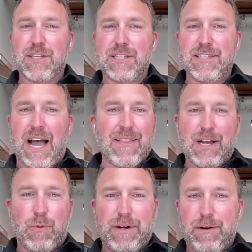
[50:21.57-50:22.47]
because it's not
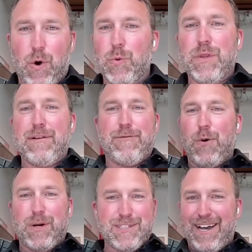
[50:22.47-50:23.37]
like we only
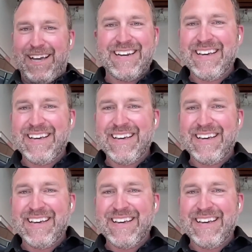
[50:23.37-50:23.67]
focus on